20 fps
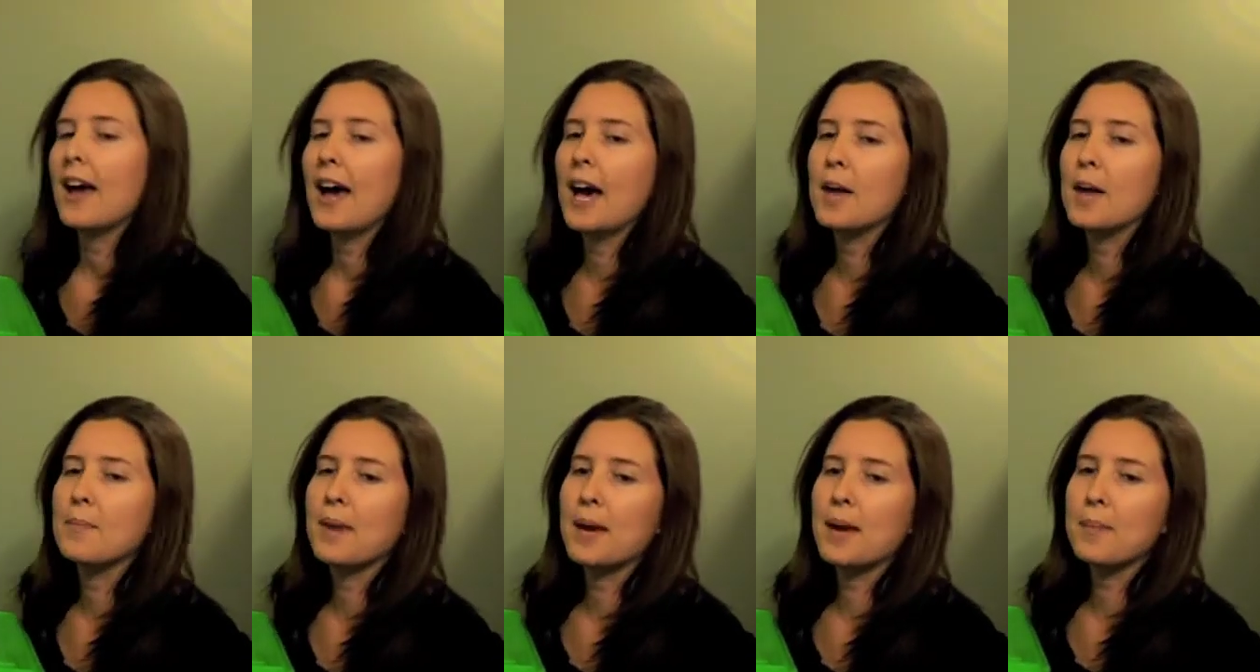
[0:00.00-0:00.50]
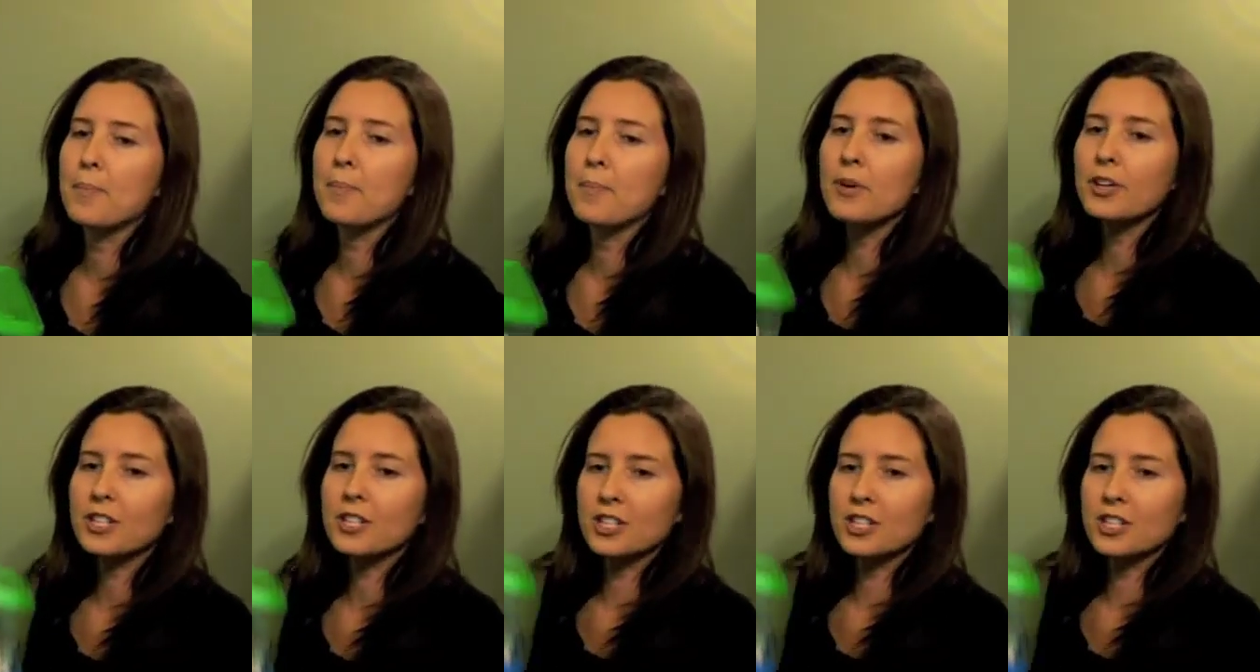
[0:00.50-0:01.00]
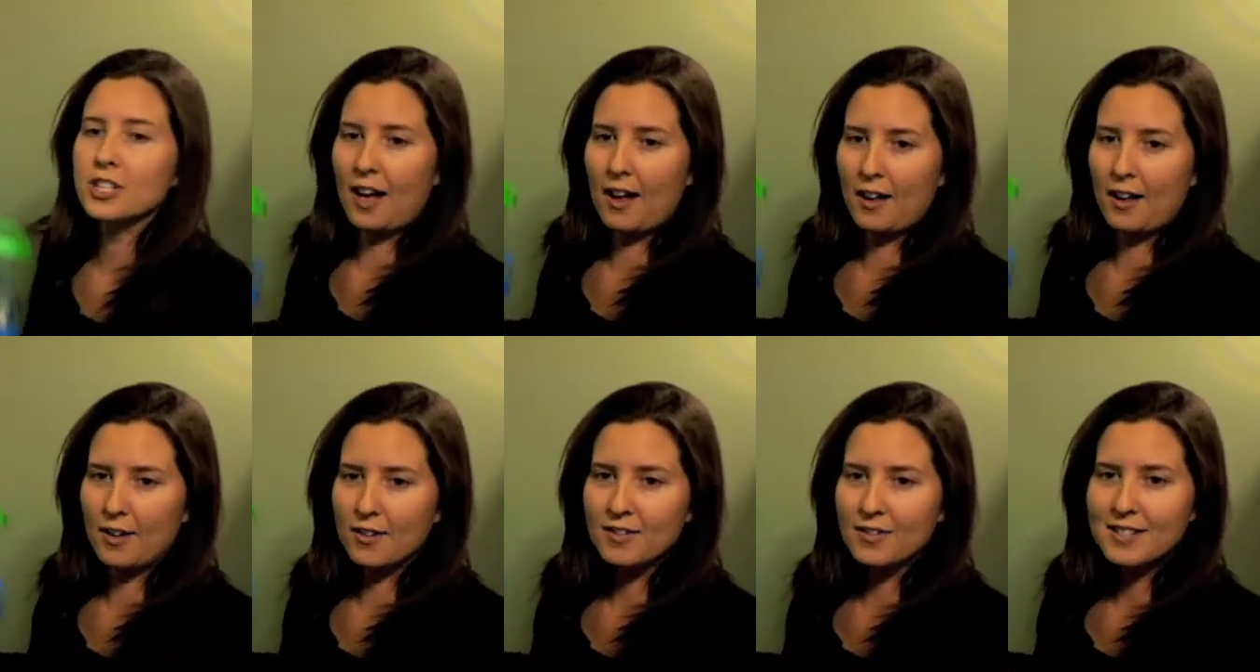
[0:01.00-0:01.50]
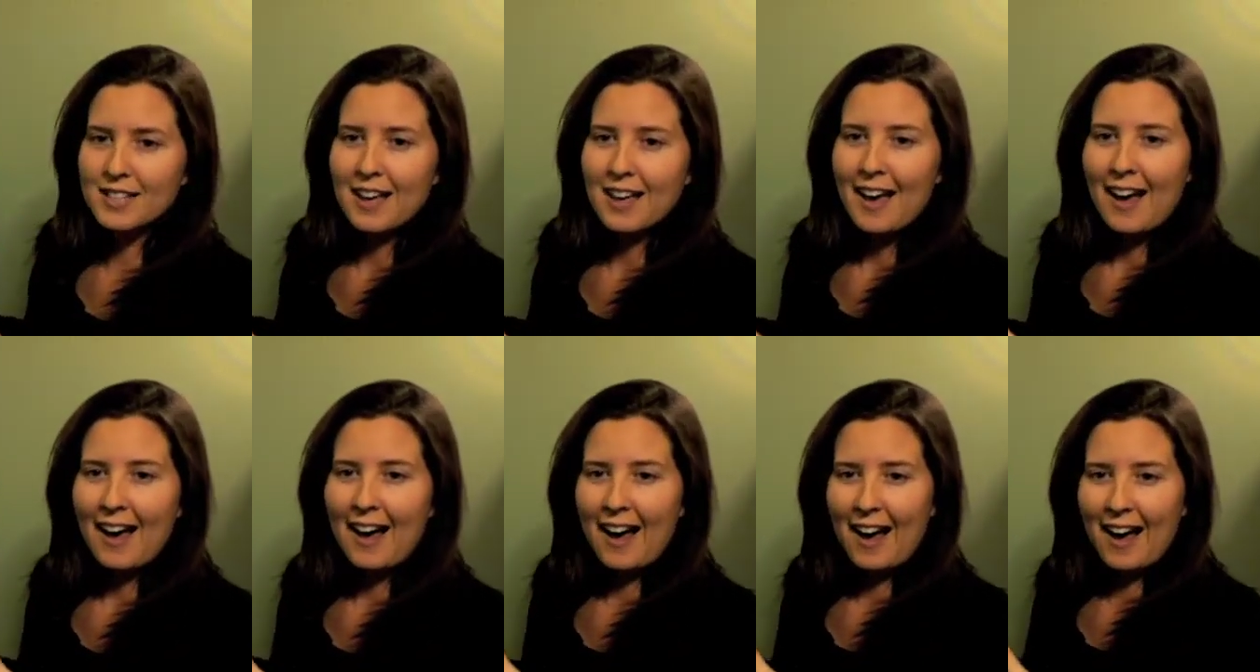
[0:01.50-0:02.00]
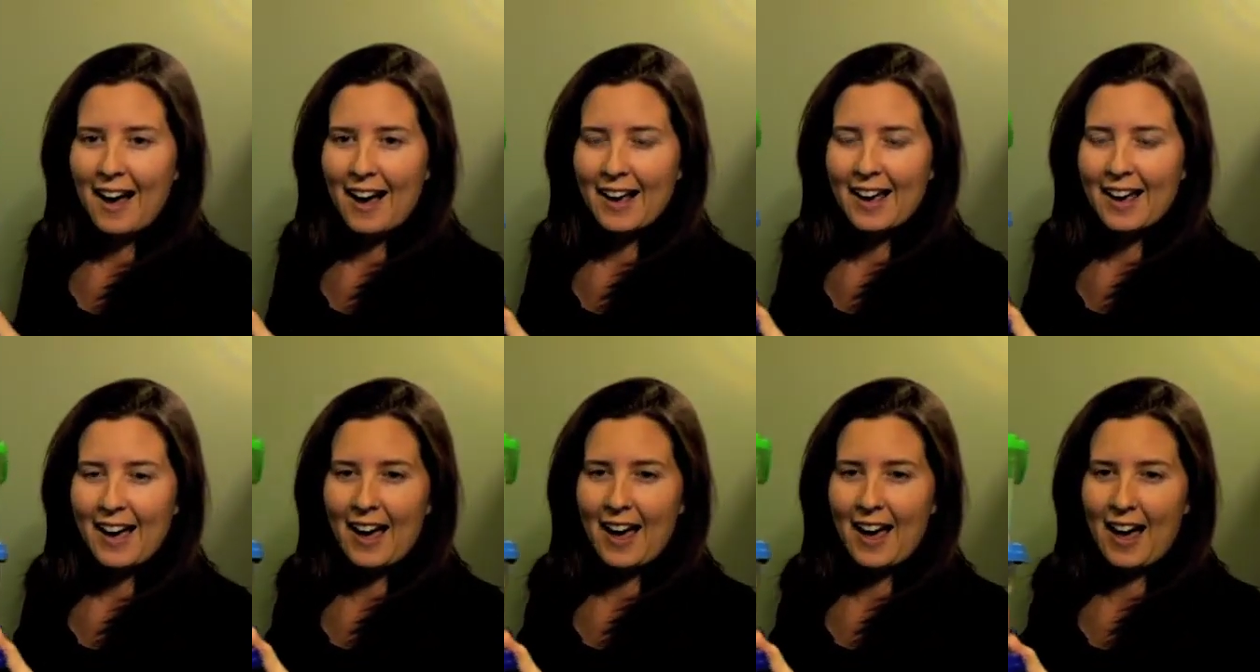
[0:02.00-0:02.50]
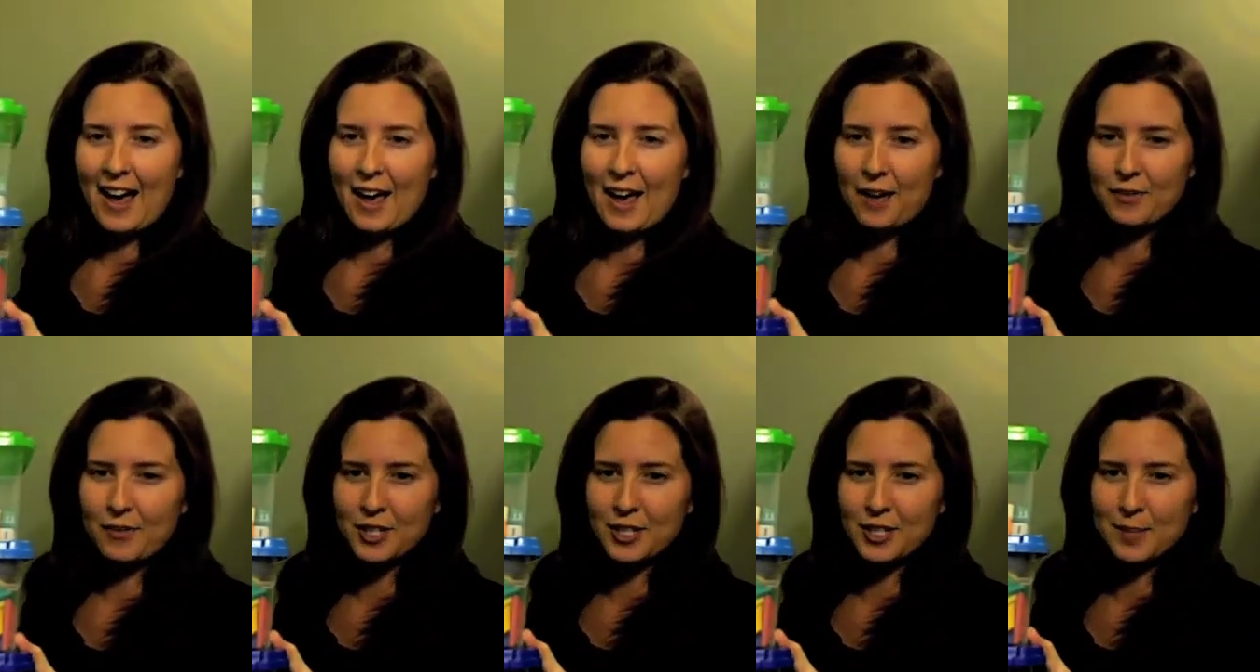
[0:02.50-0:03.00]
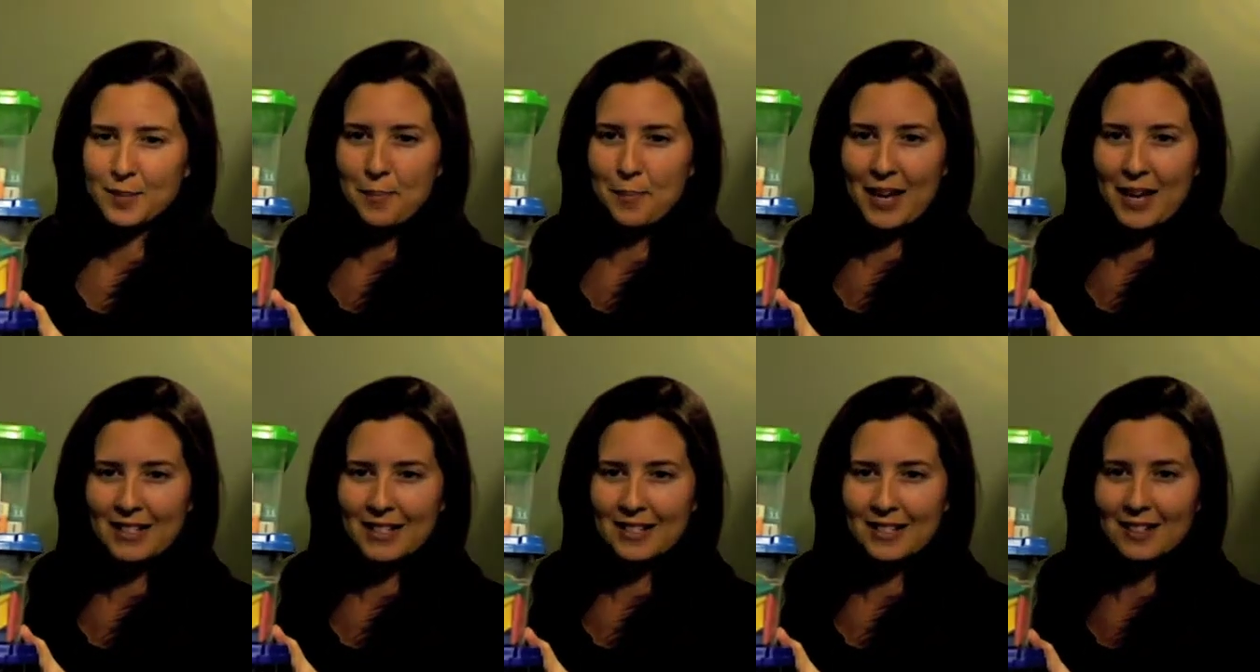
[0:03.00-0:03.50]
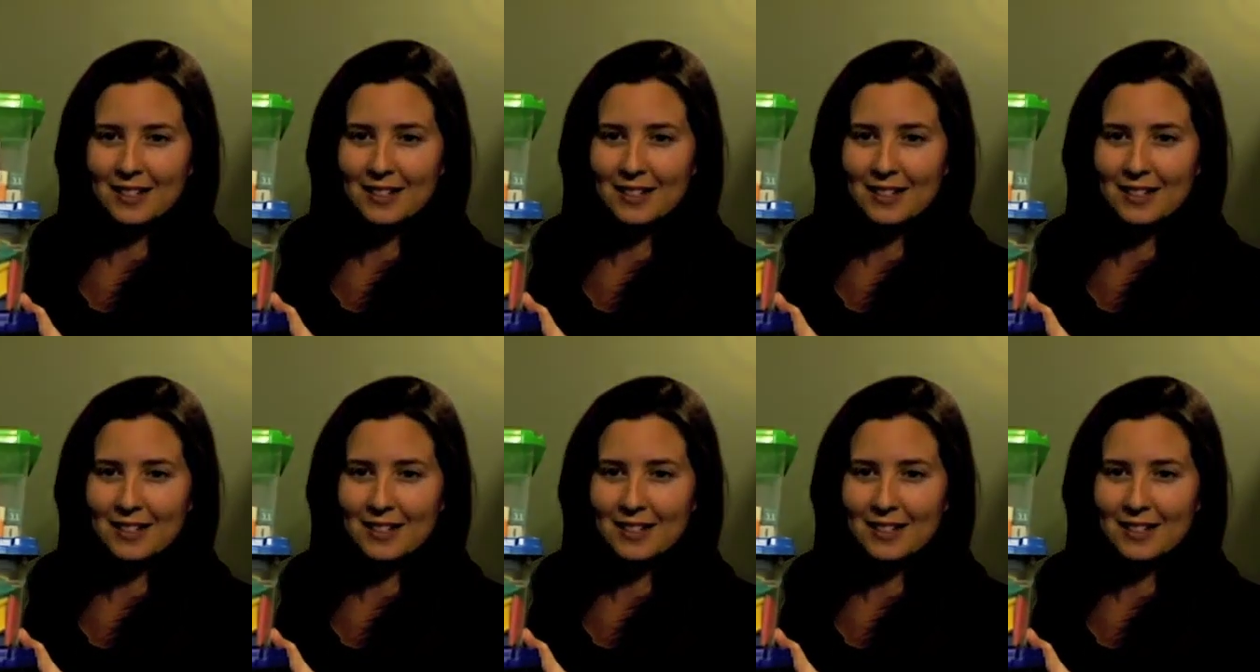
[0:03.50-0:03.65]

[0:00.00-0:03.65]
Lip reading: On my bookshelves I have just basic